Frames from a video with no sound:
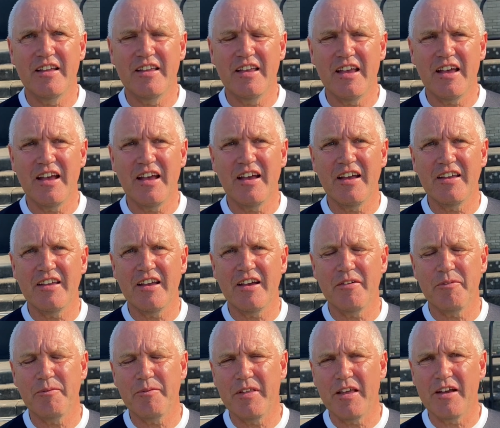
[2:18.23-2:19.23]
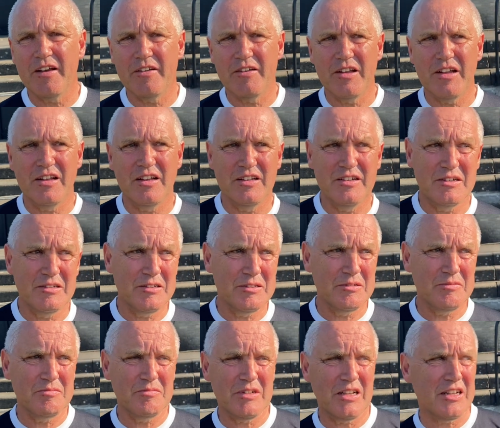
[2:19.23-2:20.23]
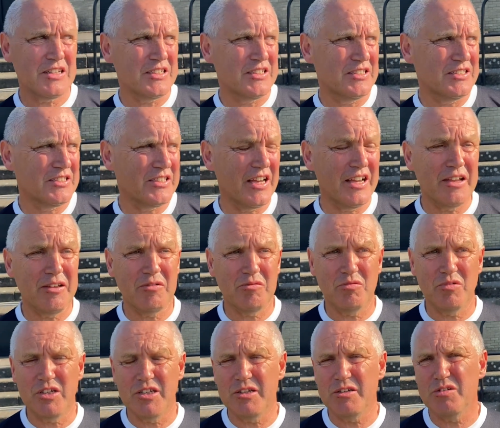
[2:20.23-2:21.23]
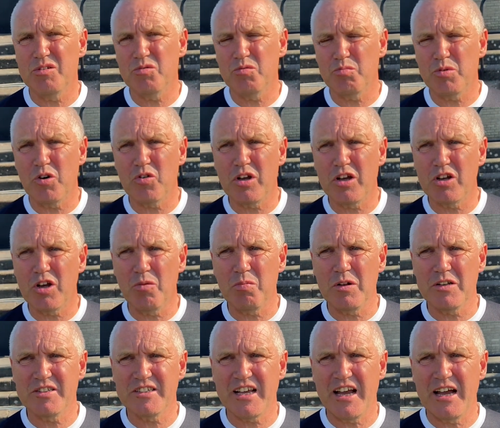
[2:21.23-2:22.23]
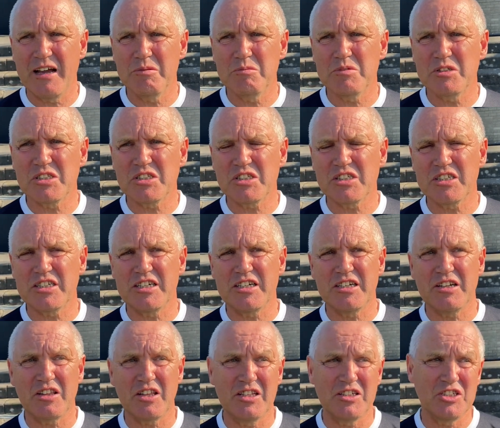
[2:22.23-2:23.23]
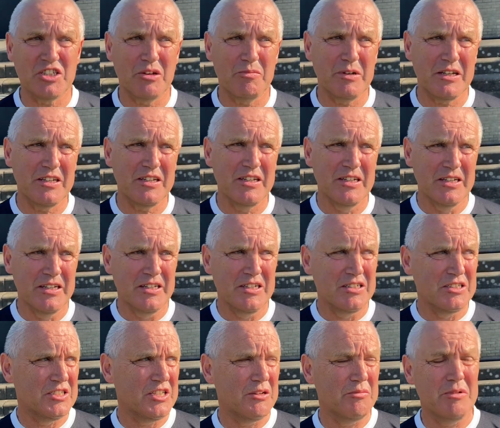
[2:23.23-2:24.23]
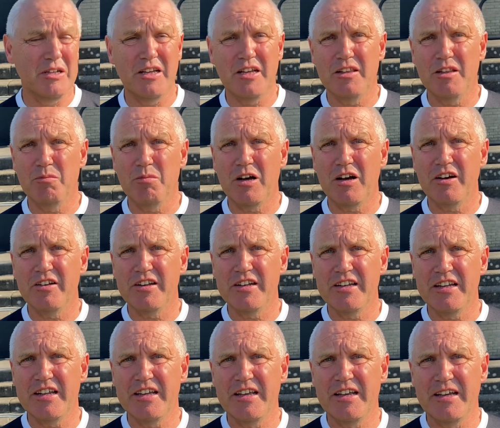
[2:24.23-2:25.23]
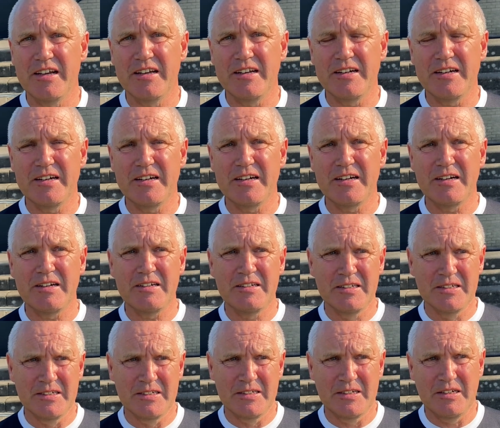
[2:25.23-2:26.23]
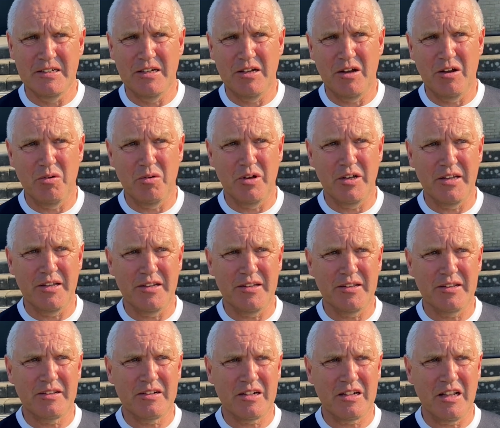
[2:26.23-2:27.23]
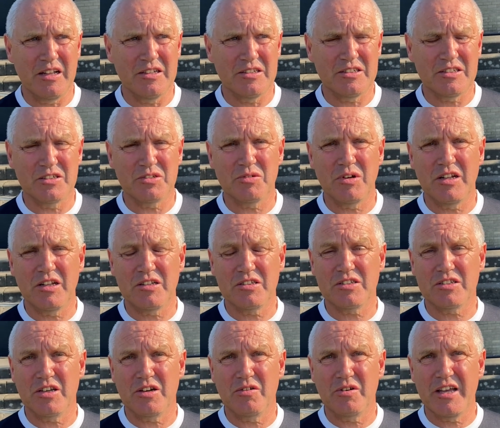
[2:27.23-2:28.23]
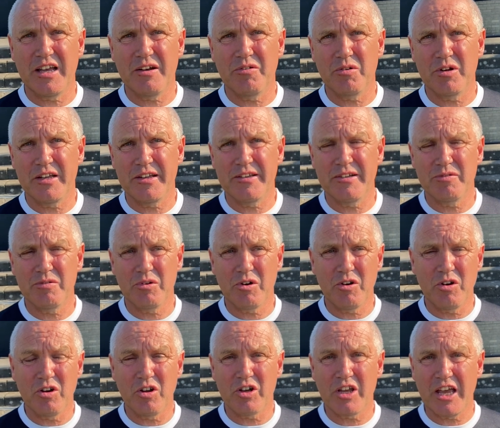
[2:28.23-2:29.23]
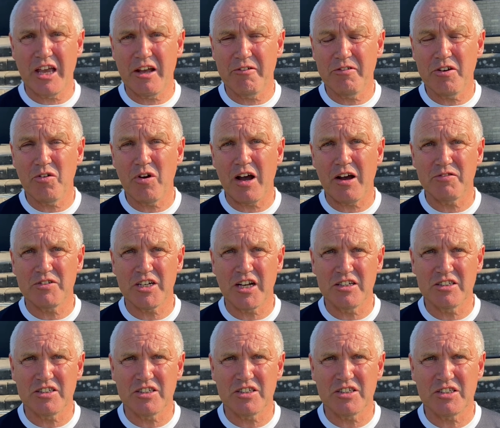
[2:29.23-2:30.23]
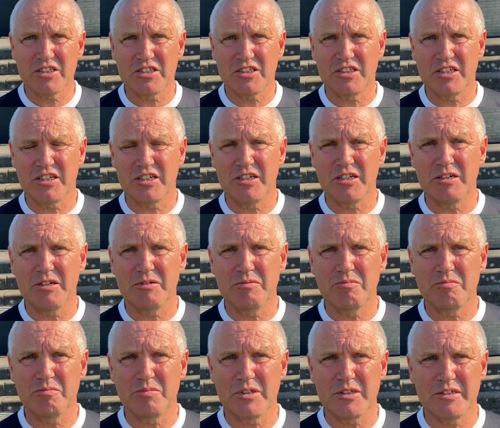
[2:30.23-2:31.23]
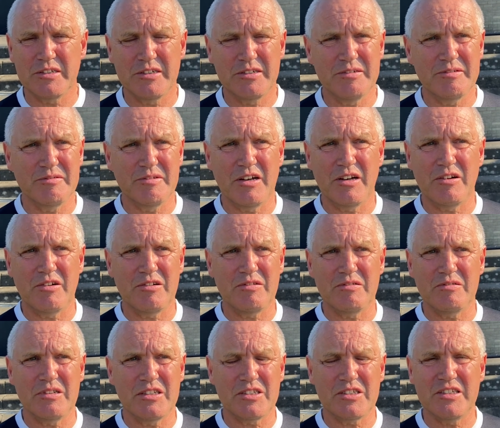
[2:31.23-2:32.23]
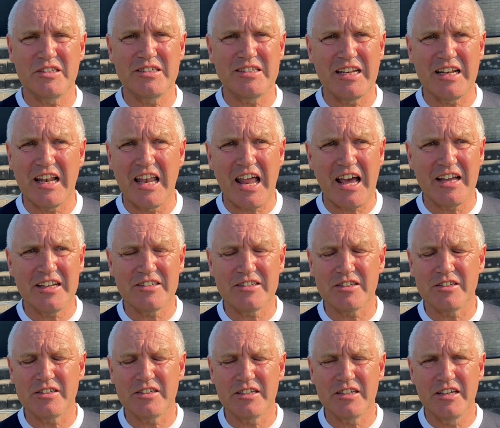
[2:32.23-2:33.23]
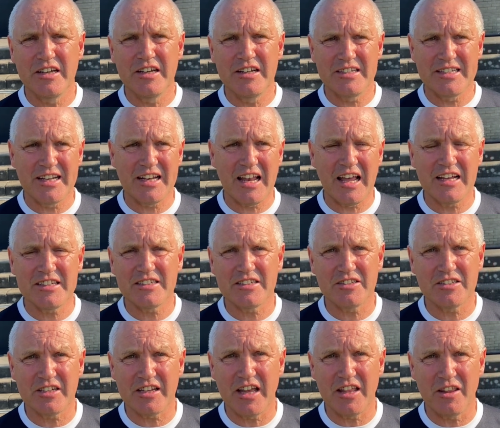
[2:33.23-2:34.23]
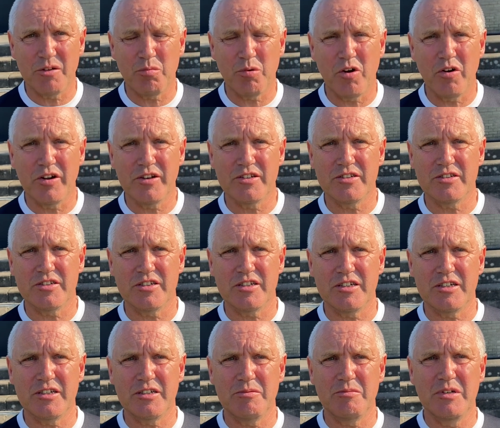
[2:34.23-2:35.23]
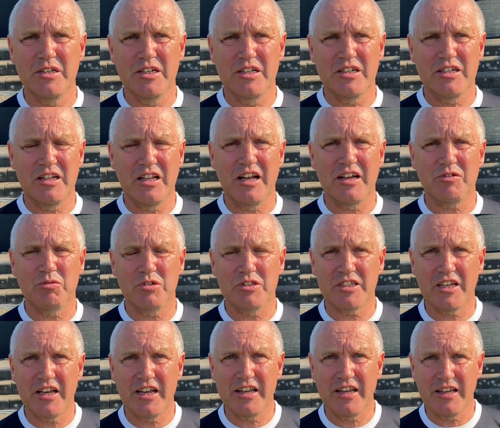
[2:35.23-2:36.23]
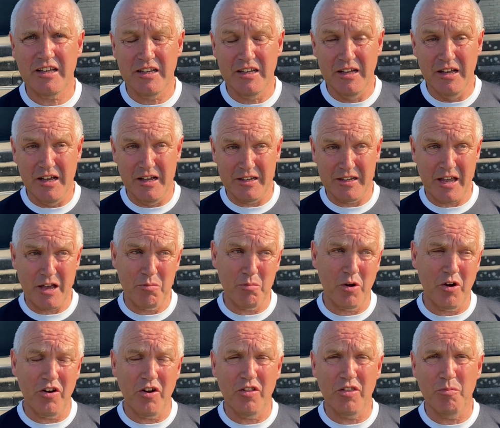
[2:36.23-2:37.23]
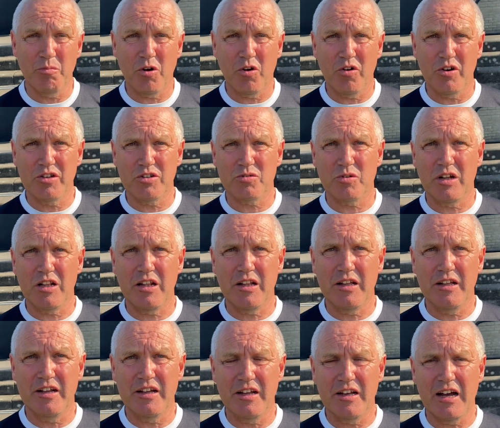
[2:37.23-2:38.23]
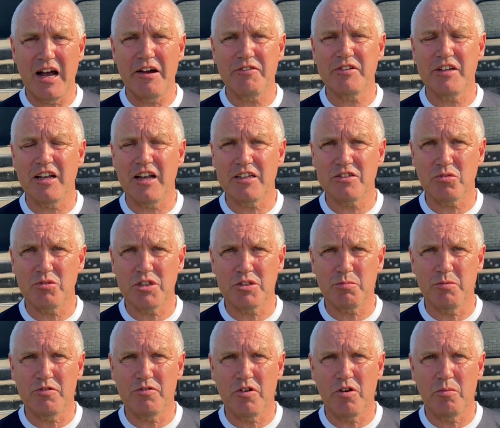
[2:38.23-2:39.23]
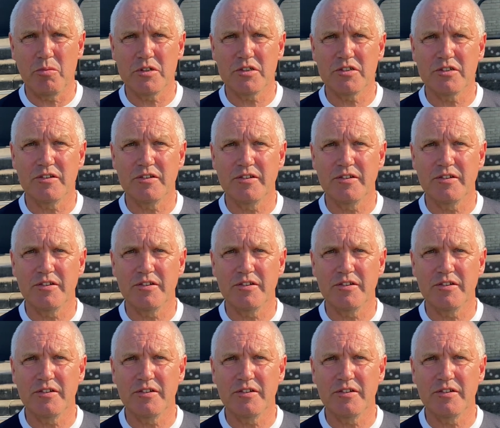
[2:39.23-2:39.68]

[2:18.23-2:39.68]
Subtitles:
Yeah. Like you say, we broke a couple of times. I think Jimmy hit the bar, didn't he? We place as well, so yeah, we're unlucky. A few half chances, but no, listen, delighted to get the point. Like we say, get a point on the board as well after last week's performance.